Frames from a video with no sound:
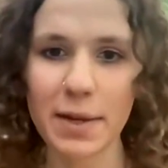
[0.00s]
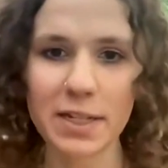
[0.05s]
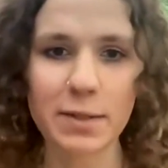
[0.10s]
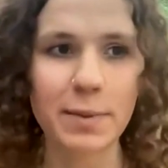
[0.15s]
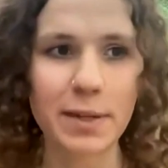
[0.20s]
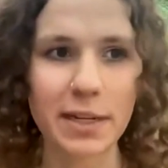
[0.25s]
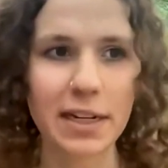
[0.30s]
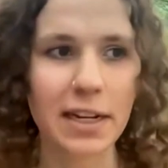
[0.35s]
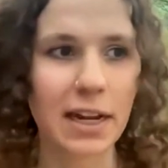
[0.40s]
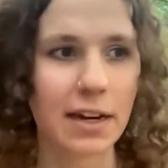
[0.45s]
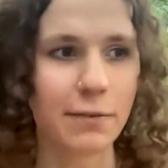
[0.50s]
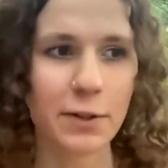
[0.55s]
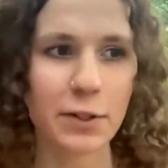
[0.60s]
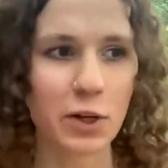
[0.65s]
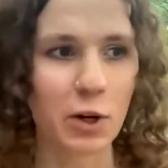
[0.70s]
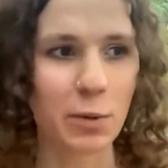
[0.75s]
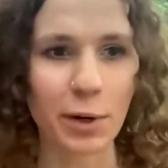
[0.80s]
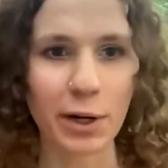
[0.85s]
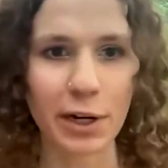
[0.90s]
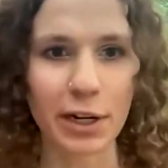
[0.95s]
to be kind of
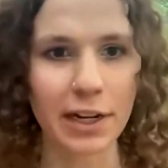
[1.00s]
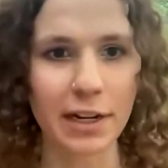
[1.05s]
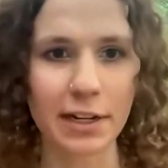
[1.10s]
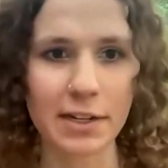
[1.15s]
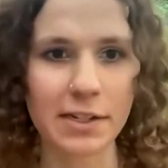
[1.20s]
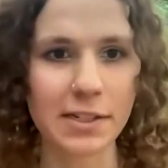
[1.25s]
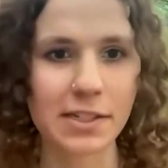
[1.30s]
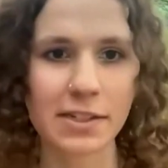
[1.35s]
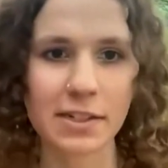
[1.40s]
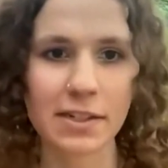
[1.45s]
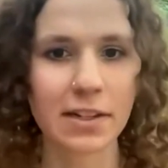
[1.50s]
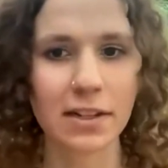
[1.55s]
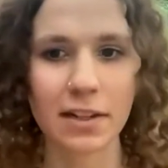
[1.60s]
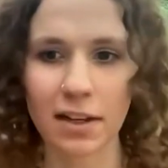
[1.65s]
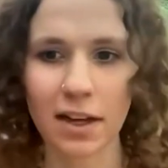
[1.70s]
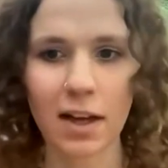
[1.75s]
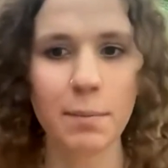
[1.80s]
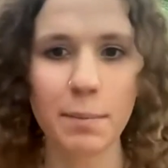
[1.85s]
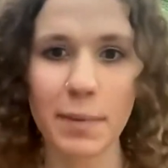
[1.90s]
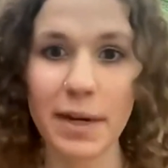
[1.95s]
interpreted as
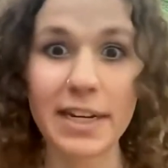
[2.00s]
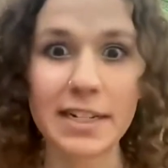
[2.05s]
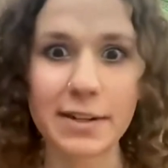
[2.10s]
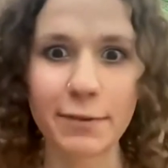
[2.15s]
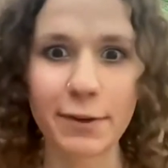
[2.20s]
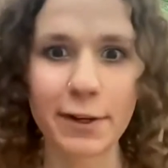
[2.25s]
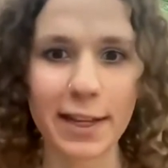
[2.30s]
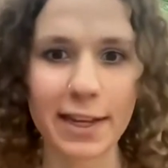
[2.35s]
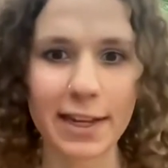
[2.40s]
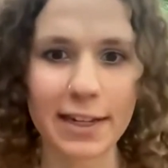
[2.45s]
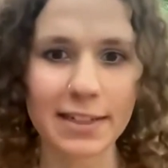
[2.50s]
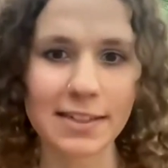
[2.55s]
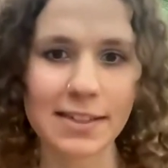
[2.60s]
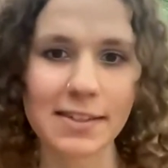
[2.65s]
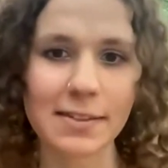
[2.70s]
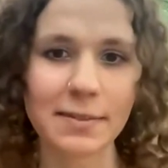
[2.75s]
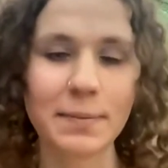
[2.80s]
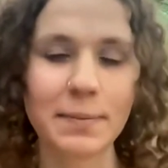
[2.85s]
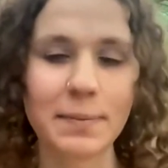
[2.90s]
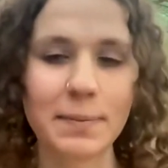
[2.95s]
many different
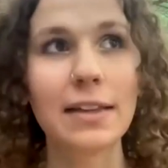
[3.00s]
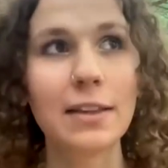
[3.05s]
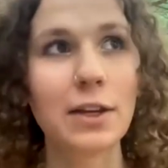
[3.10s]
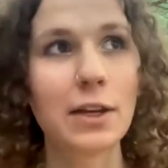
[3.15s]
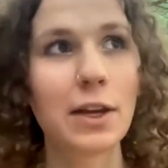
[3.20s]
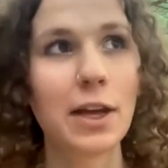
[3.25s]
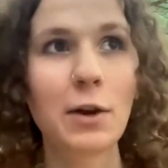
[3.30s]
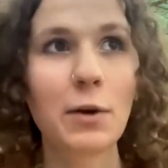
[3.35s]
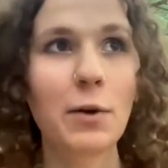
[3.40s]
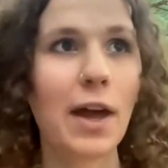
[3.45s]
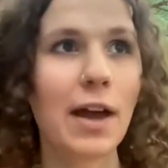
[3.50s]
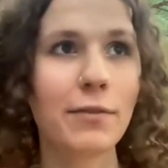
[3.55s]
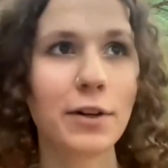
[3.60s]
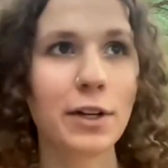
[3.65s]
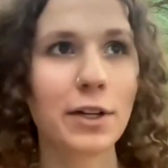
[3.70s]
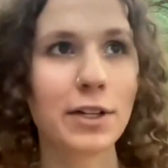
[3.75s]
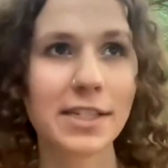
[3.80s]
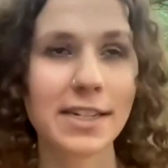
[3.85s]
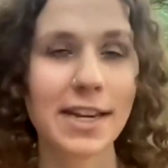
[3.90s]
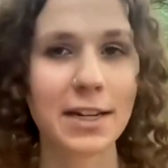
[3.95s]
things. I don't have
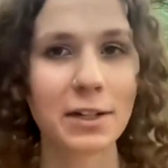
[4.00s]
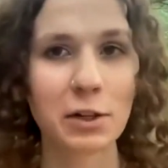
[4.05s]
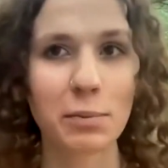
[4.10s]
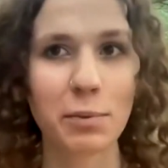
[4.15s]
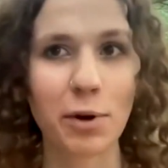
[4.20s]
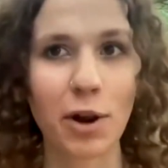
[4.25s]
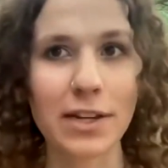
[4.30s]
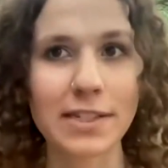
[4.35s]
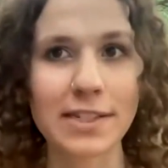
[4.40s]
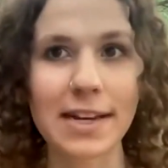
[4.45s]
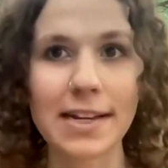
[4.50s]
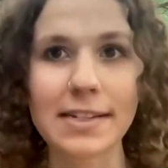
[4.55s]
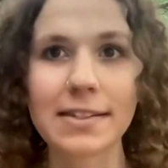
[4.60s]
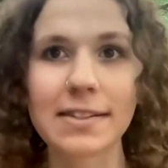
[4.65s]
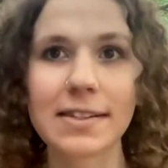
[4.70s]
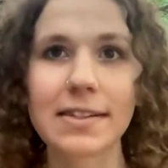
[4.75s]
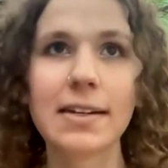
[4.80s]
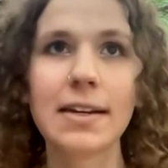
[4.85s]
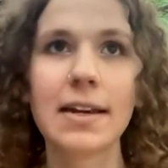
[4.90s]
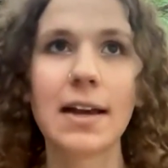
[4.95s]
a standard
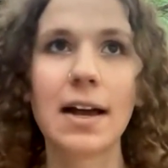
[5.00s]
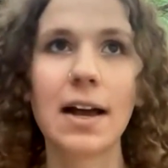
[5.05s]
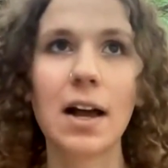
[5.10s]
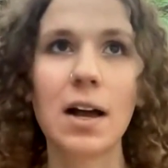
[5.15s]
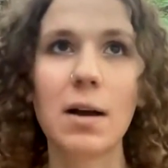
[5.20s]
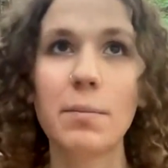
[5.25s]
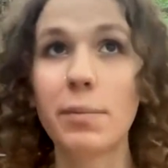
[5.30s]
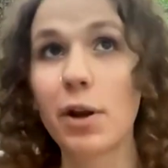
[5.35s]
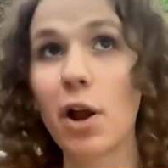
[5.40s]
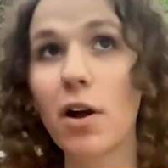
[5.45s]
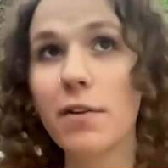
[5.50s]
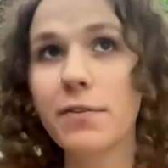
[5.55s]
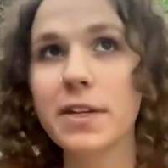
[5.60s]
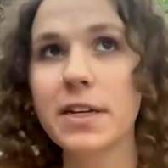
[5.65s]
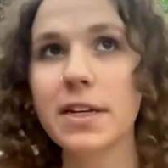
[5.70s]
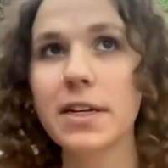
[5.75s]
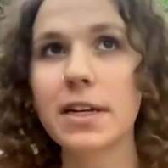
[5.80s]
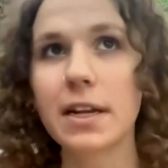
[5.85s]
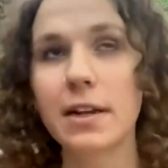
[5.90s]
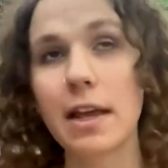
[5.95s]
process. But
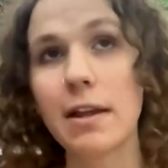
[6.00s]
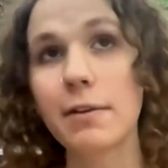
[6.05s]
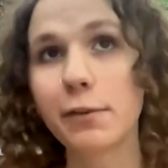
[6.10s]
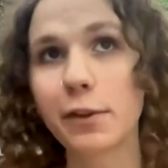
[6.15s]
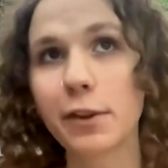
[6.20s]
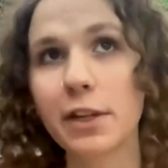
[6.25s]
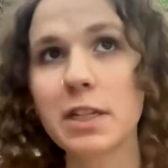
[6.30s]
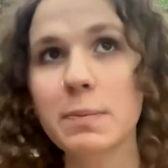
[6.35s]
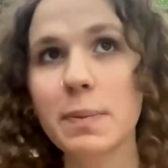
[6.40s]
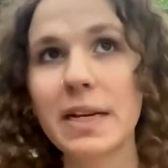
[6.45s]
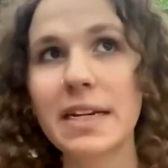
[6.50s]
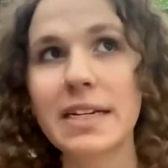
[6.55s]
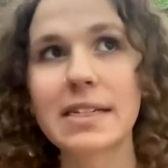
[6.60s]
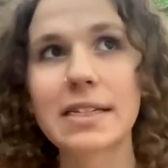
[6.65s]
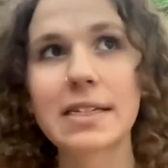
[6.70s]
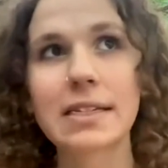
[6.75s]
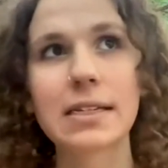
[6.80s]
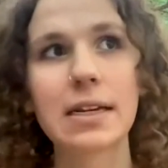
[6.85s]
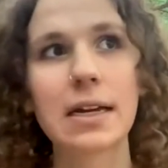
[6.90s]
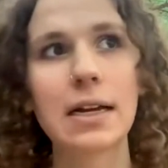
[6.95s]
often, and for this
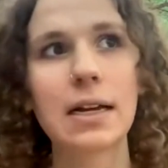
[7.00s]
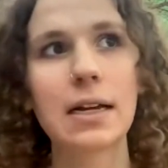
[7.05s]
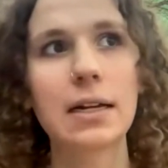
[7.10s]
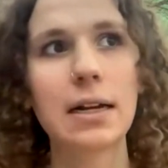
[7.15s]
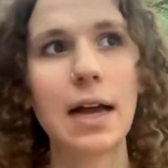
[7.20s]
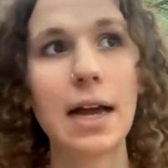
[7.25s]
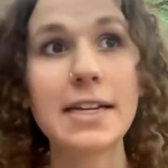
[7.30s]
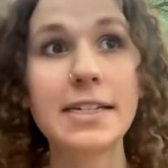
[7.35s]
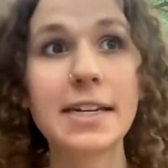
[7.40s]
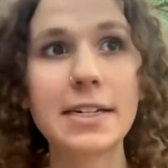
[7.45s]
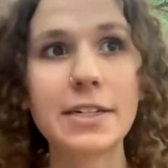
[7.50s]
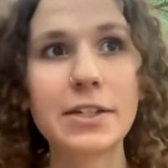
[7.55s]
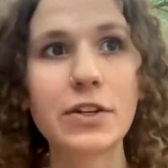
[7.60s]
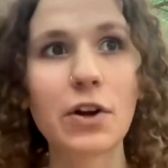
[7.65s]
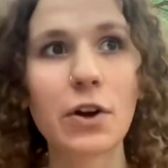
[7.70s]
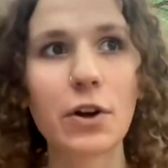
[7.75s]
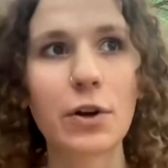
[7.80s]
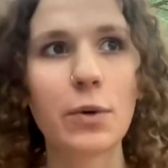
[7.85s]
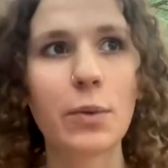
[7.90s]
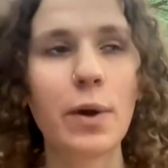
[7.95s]
piece, I did
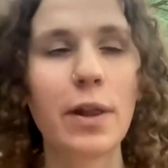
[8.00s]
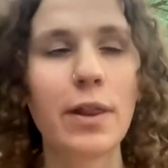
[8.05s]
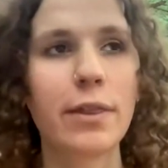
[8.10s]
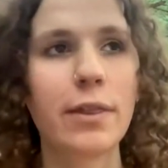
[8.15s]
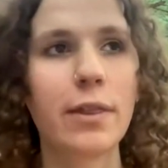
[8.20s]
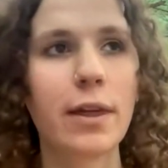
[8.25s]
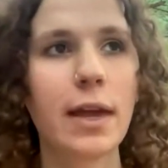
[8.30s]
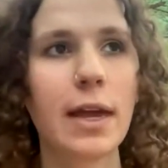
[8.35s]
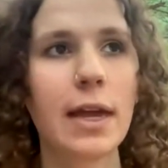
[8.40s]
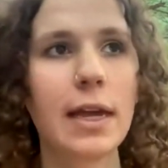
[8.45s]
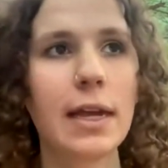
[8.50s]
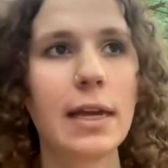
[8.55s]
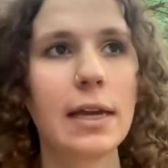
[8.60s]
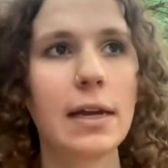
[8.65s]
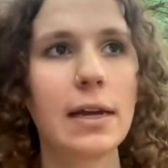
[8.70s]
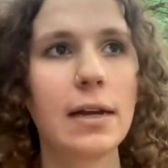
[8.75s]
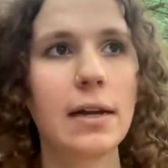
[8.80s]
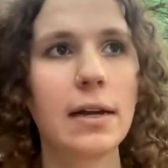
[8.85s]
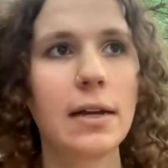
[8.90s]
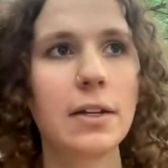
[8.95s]
start with
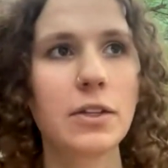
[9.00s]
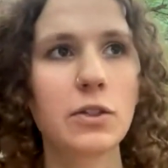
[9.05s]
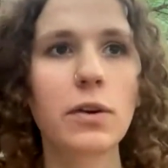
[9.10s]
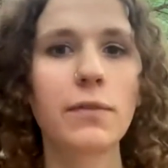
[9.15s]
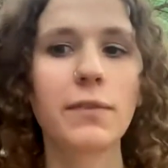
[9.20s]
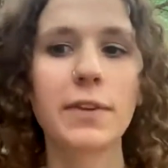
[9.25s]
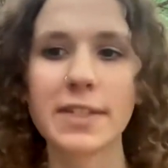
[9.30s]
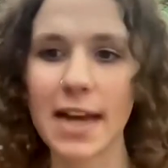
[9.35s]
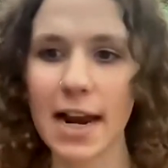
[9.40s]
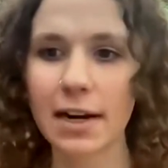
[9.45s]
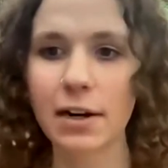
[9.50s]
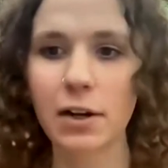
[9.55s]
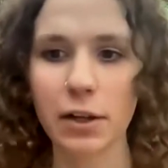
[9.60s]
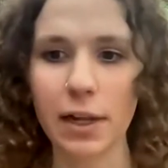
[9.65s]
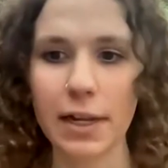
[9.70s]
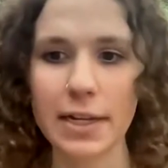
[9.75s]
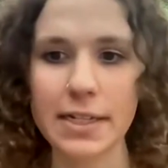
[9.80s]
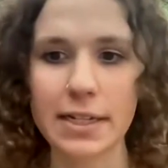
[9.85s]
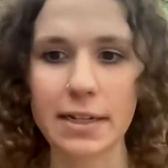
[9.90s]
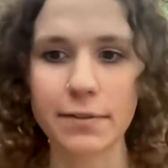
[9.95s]
a sort of a
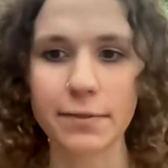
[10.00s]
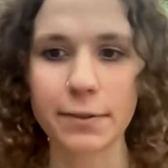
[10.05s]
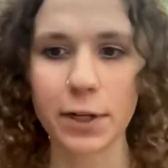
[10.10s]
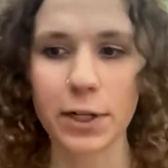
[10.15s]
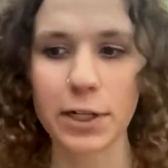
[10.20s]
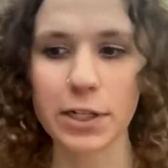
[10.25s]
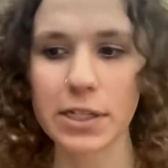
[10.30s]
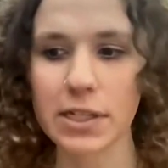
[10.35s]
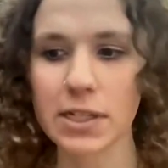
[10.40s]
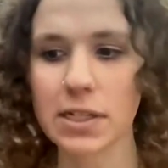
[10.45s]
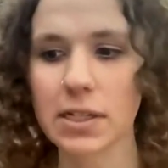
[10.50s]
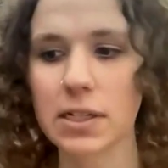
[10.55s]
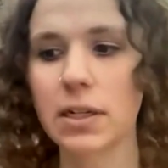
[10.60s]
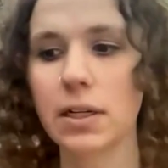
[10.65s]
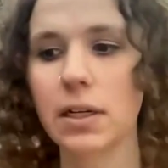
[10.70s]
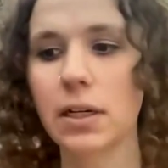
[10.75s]
technical idea first.